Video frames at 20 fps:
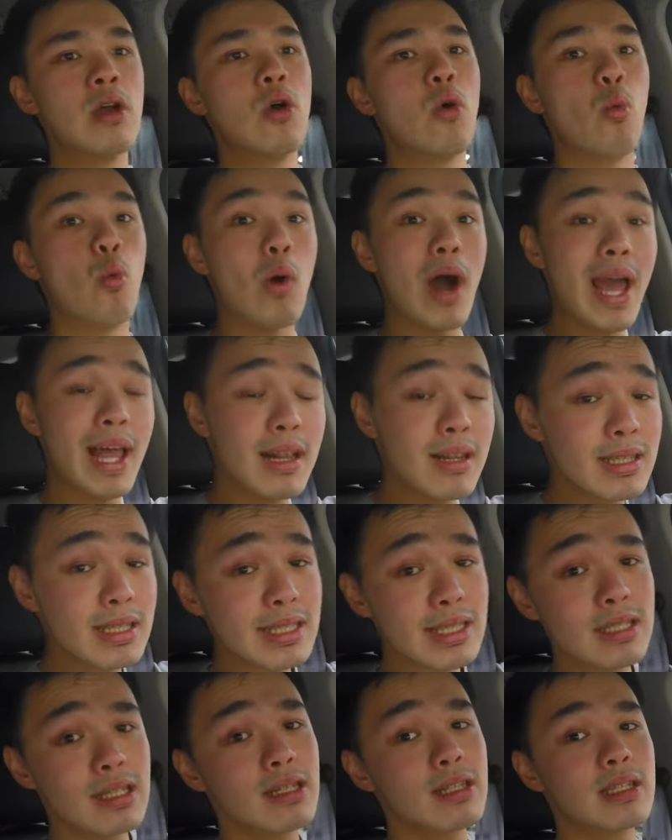while
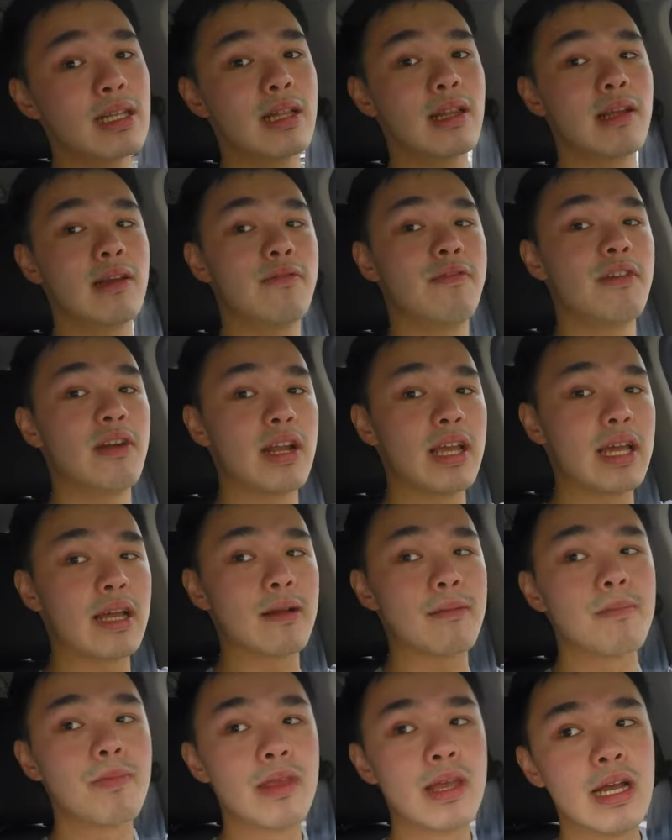still
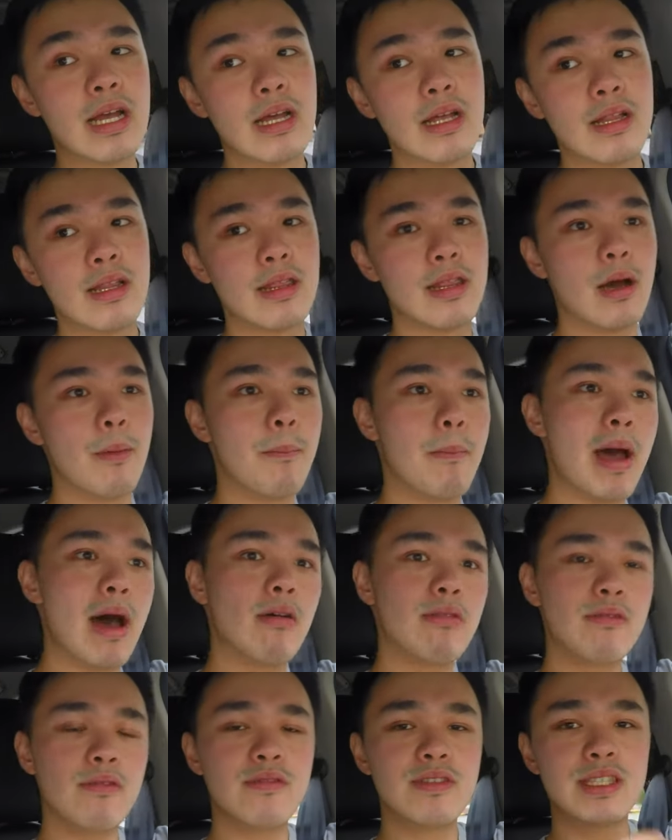delivering the
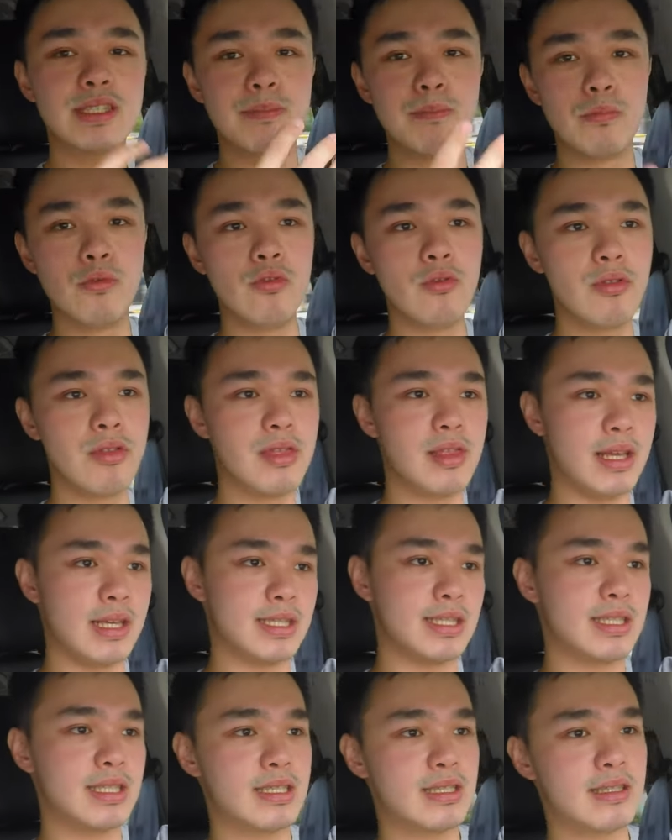amount of
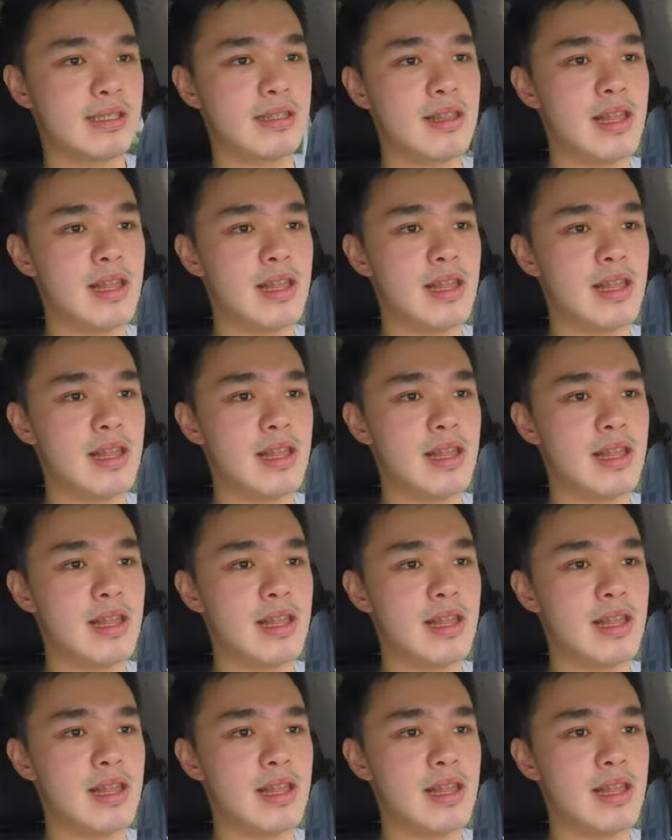smoothness